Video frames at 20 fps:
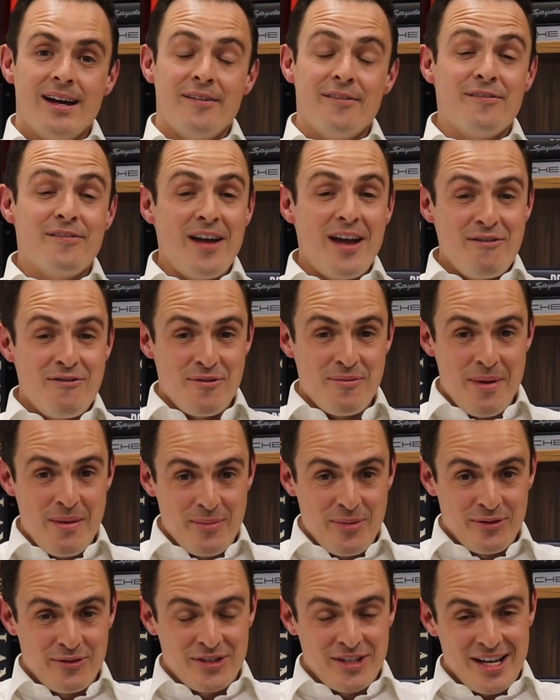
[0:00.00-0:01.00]
Favourite
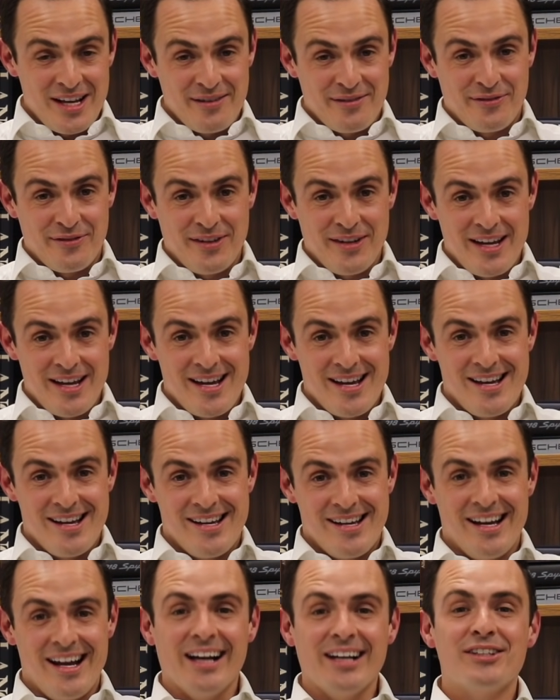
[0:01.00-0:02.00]
member of staff?
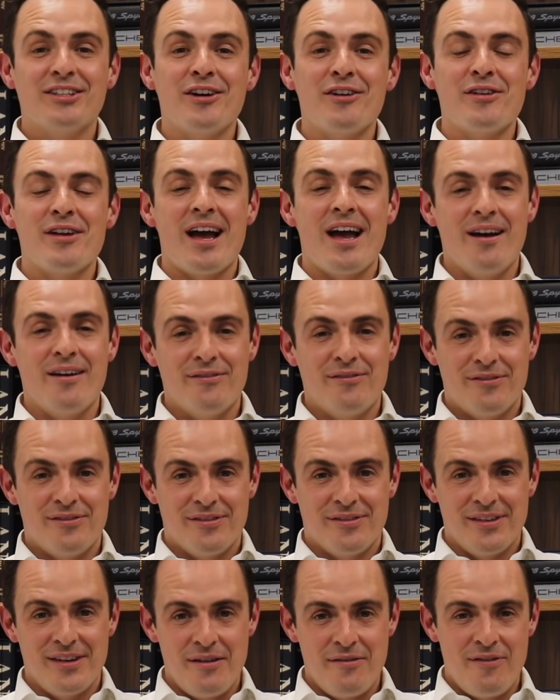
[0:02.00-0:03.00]
I don't have
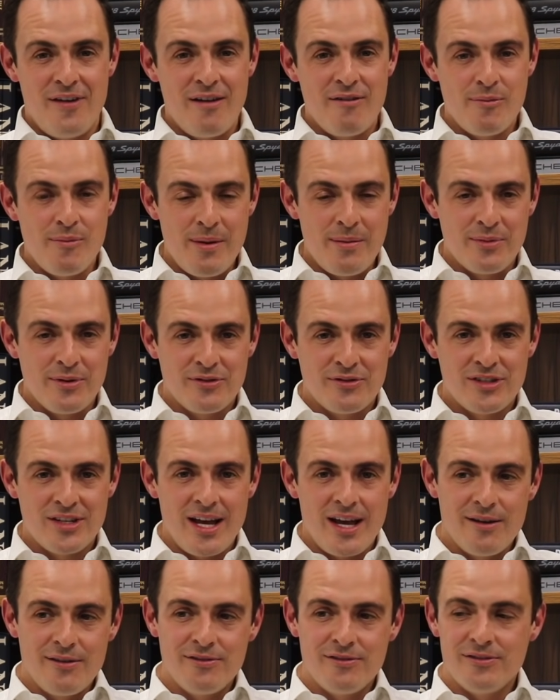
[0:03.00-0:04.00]
a favourite member of
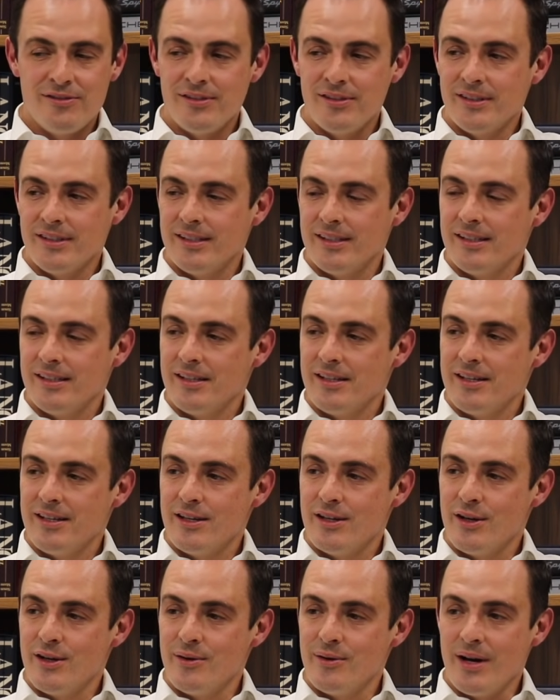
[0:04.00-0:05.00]
staff.
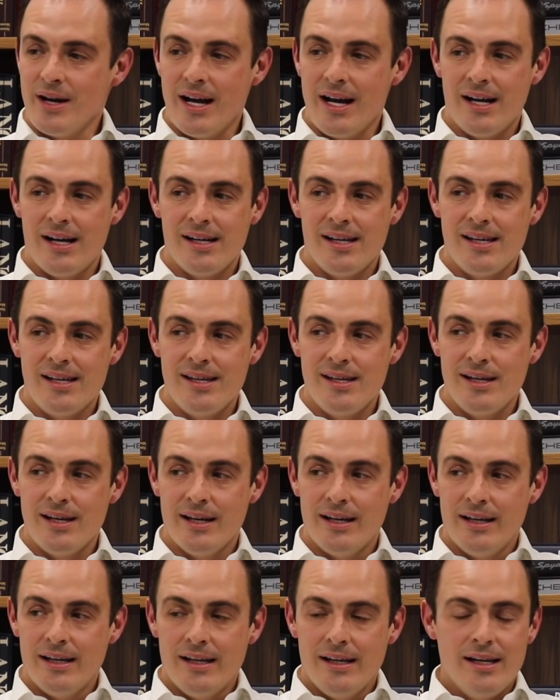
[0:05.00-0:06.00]
You know, I
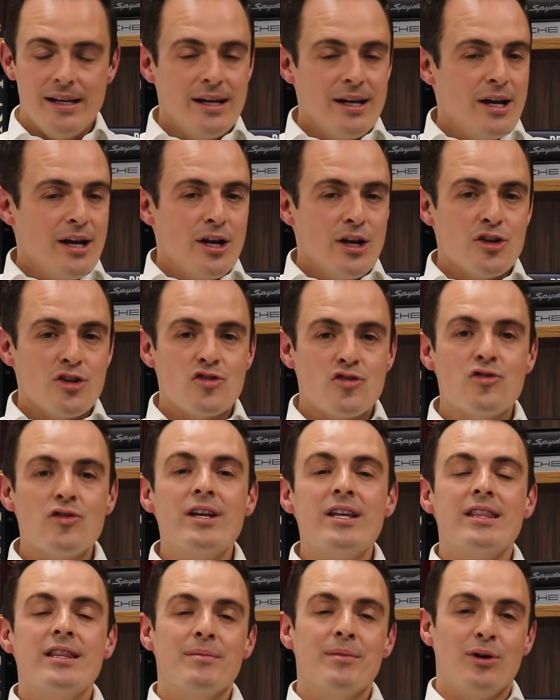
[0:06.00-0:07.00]

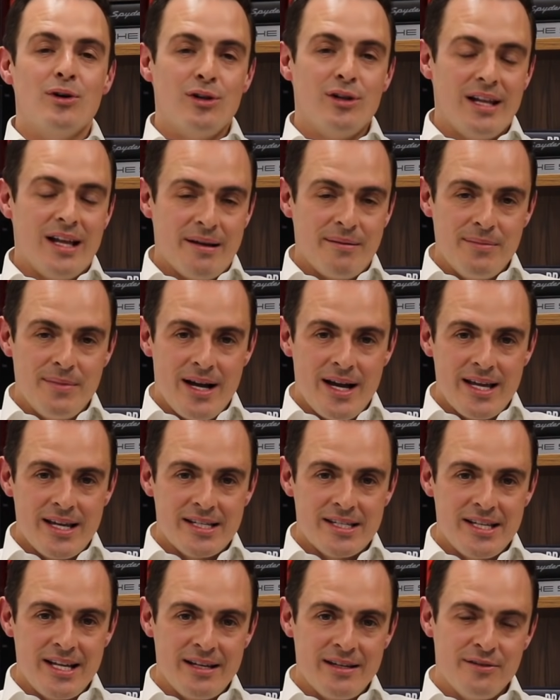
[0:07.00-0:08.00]
treat them all like my
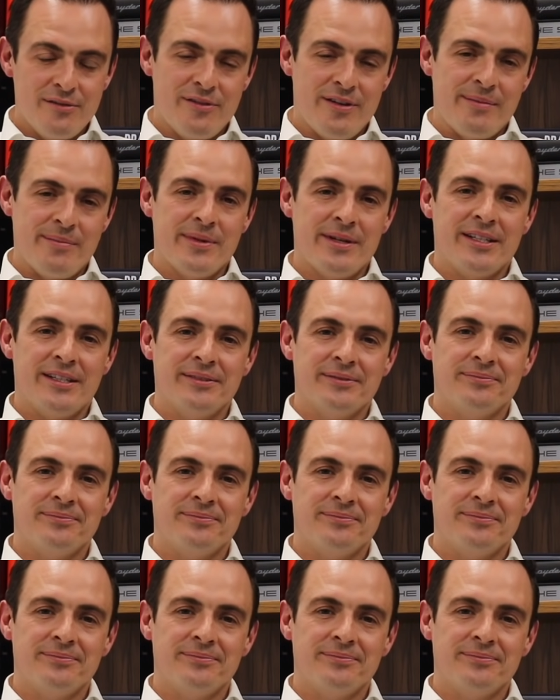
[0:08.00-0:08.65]
extended family.